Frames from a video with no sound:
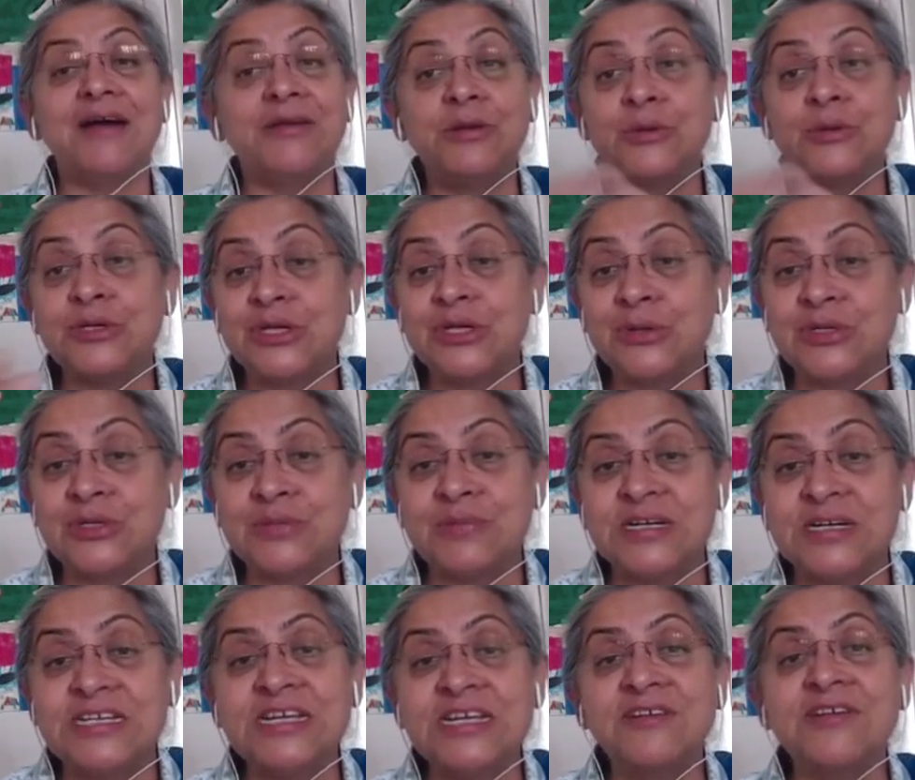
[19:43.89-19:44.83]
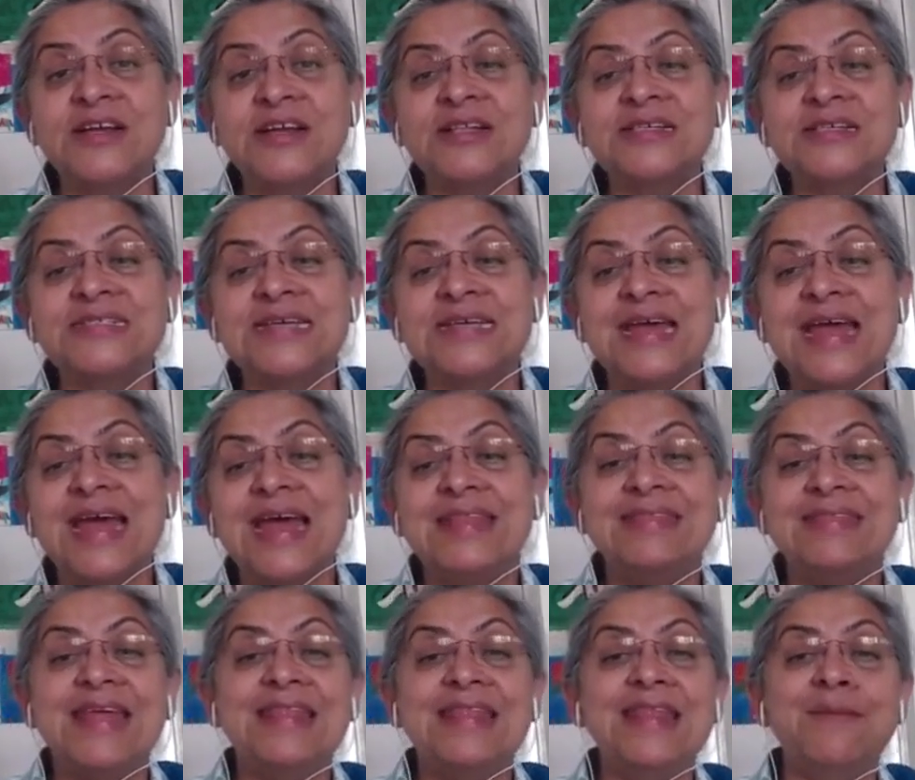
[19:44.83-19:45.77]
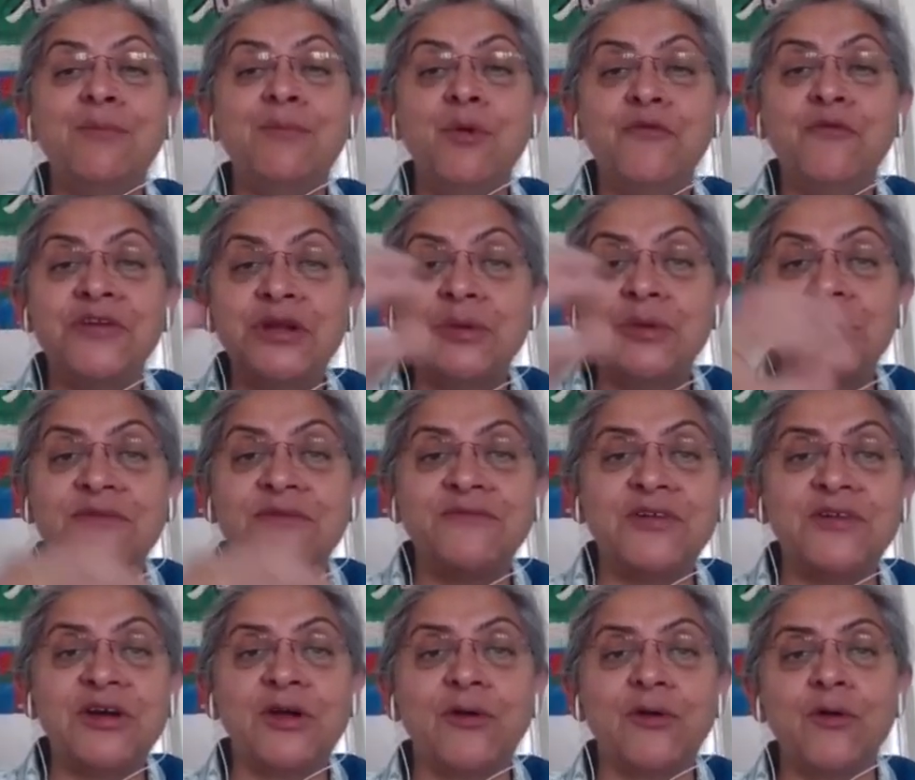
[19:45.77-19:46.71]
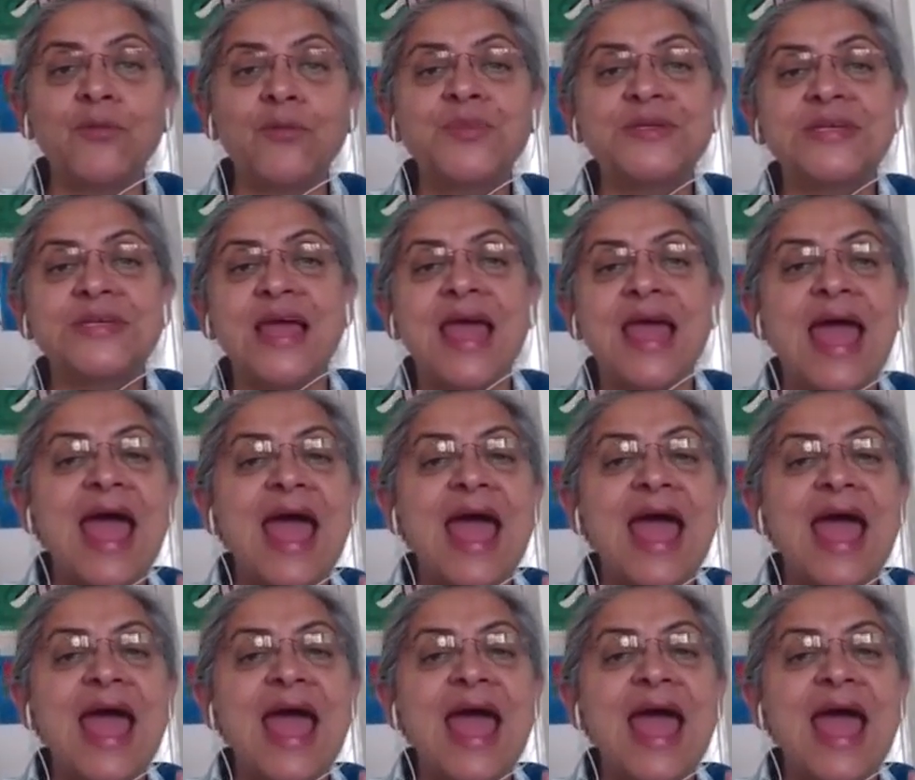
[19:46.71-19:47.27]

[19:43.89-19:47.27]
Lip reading: you use materials, then they move into different groups,